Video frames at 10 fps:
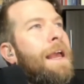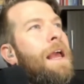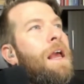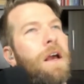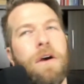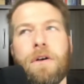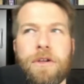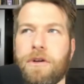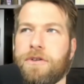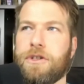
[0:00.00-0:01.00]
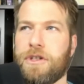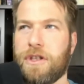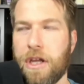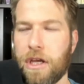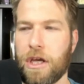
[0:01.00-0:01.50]
Oh, you're just
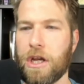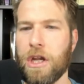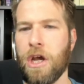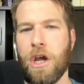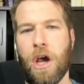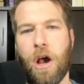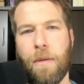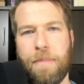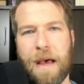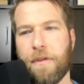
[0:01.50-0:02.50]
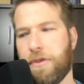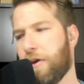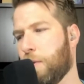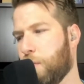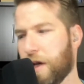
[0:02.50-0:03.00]
thinking about
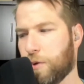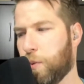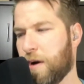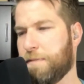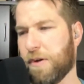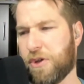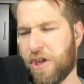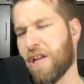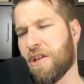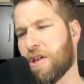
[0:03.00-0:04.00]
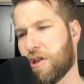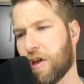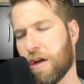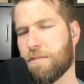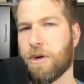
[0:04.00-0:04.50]
the rich one percent in the
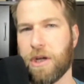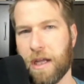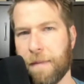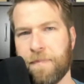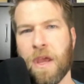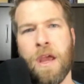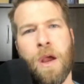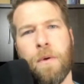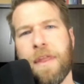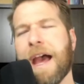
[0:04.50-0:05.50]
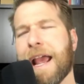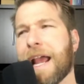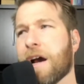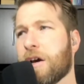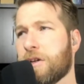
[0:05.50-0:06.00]
stock market. Well, that
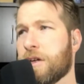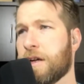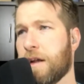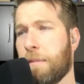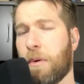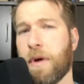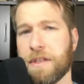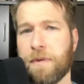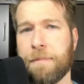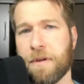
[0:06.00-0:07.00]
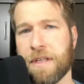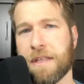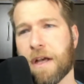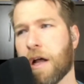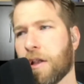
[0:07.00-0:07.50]
eight hundred points
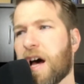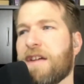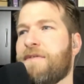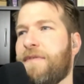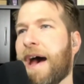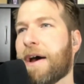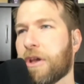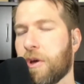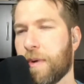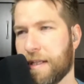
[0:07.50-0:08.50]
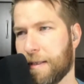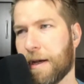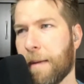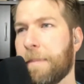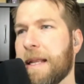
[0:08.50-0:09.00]
represents a lot of value in
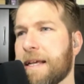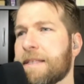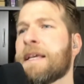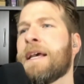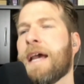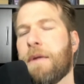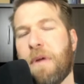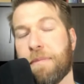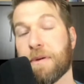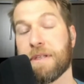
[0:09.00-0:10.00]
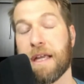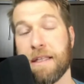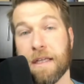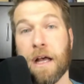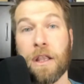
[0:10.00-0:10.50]
companies. It
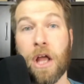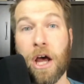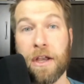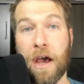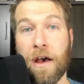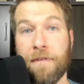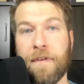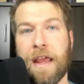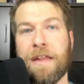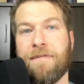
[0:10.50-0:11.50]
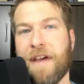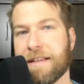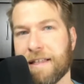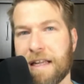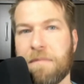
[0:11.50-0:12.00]
represents a lot of
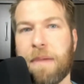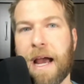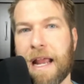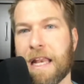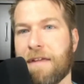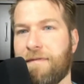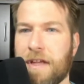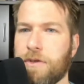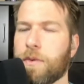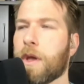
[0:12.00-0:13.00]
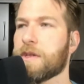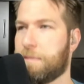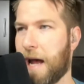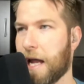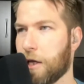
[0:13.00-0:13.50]
investing by individuals,
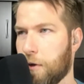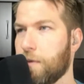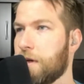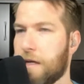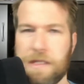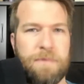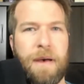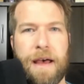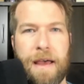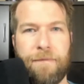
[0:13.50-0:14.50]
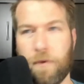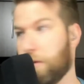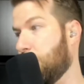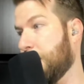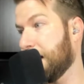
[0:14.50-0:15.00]
by unions, by four
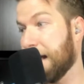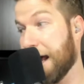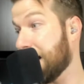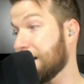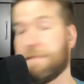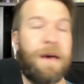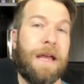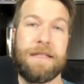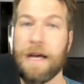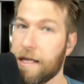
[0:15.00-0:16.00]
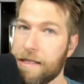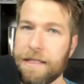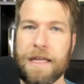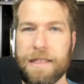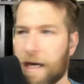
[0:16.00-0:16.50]
oh one Ks, by tons
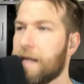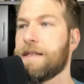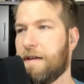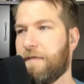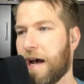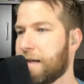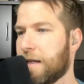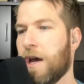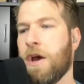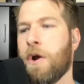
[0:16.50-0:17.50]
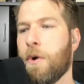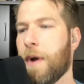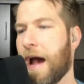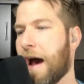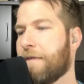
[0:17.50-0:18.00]
and tons of us who
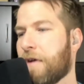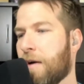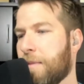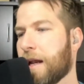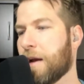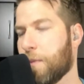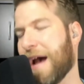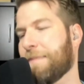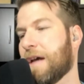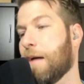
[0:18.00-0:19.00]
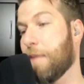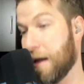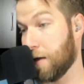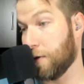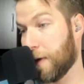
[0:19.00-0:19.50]
have our money wrapped up
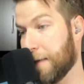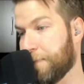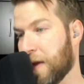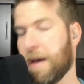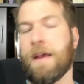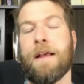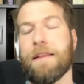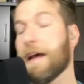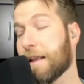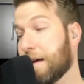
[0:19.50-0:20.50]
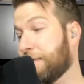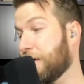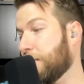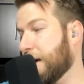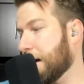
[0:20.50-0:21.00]
into it. Luckily for
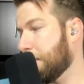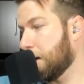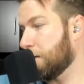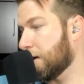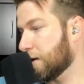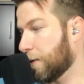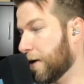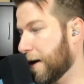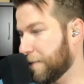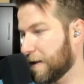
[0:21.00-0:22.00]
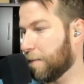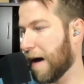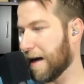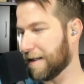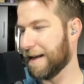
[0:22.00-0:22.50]
the week, I've been doing so well that I'm still
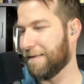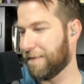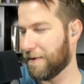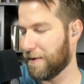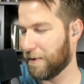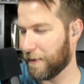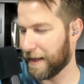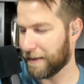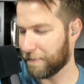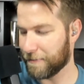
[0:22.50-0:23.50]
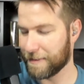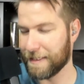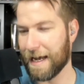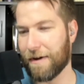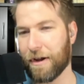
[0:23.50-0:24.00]
positive for the week. We'll
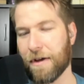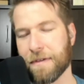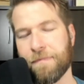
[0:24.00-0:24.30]
see how it goes.